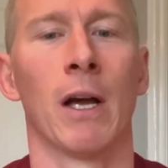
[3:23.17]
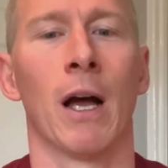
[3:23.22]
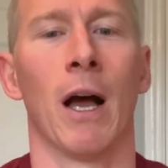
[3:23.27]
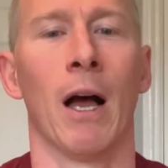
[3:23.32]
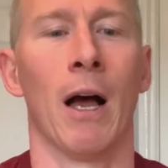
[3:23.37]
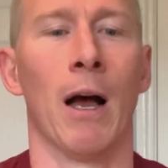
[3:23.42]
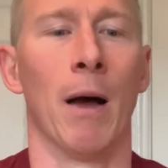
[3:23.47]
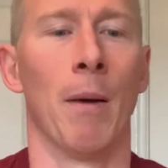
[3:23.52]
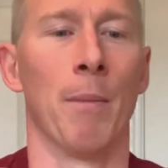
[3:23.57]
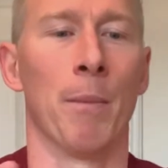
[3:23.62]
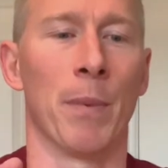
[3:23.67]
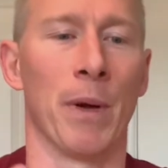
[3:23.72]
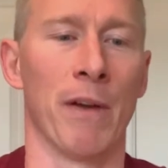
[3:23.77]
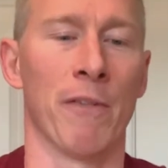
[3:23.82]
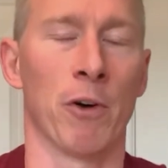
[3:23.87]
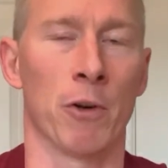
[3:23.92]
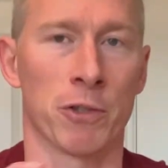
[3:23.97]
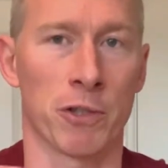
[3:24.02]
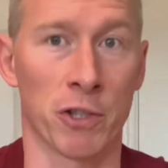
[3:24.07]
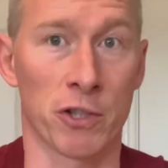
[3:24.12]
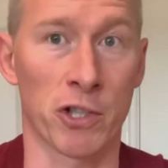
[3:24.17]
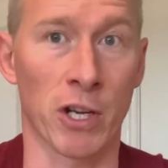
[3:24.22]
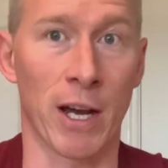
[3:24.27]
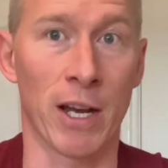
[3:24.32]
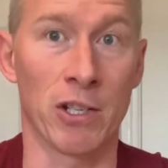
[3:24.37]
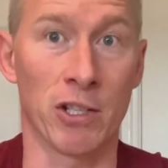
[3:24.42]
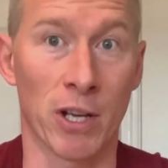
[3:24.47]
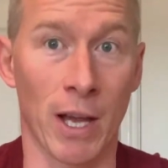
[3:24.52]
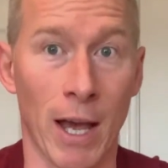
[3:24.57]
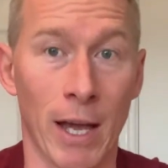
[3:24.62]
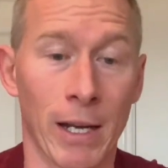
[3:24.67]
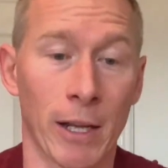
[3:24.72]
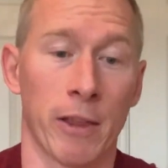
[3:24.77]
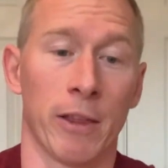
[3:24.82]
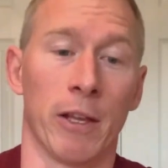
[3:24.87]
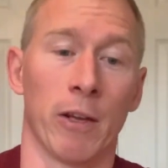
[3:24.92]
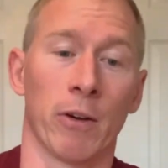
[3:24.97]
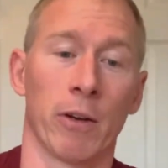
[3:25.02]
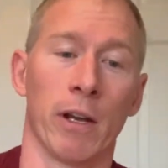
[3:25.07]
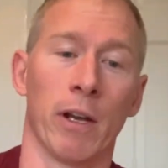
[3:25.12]
um, but if I was to change
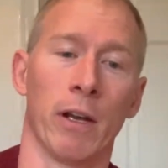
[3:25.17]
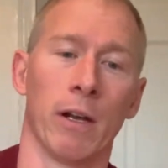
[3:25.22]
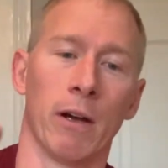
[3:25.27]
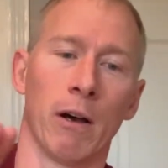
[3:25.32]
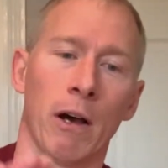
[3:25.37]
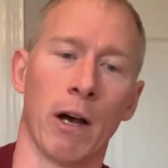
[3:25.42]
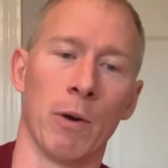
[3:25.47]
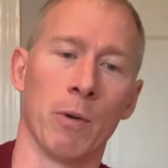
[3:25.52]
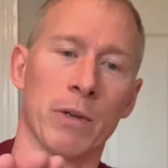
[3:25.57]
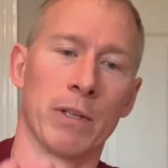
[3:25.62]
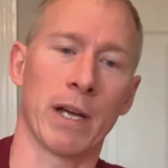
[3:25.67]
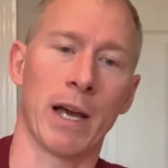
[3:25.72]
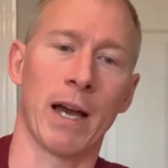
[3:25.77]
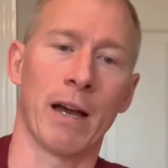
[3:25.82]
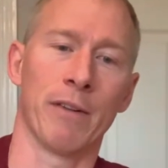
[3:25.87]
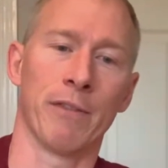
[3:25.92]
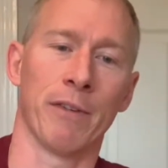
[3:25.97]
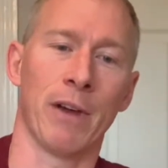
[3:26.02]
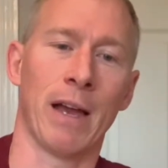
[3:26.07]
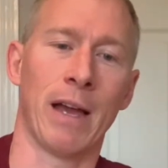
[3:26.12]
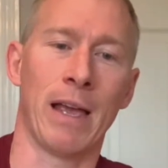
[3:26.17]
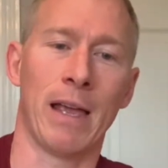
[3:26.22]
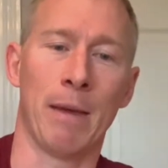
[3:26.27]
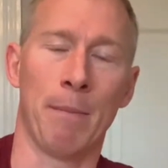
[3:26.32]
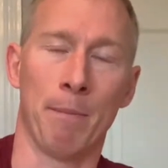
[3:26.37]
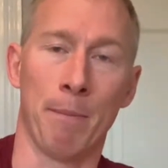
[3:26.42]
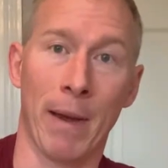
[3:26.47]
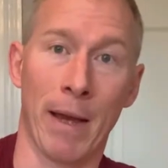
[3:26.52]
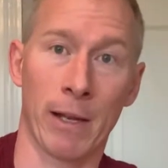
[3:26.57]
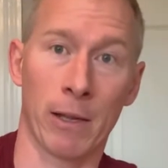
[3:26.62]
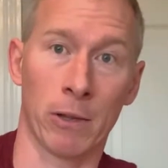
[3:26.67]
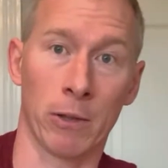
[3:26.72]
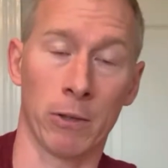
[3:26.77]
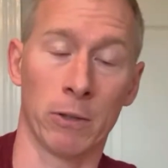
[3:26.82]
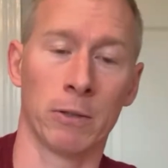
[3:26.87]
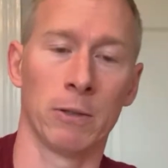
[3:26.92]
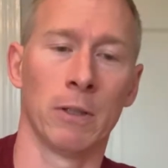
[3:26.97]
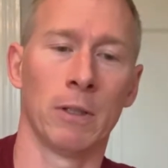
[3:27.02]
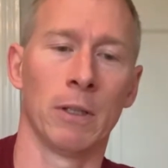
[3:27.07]
anything on it, I would have a metal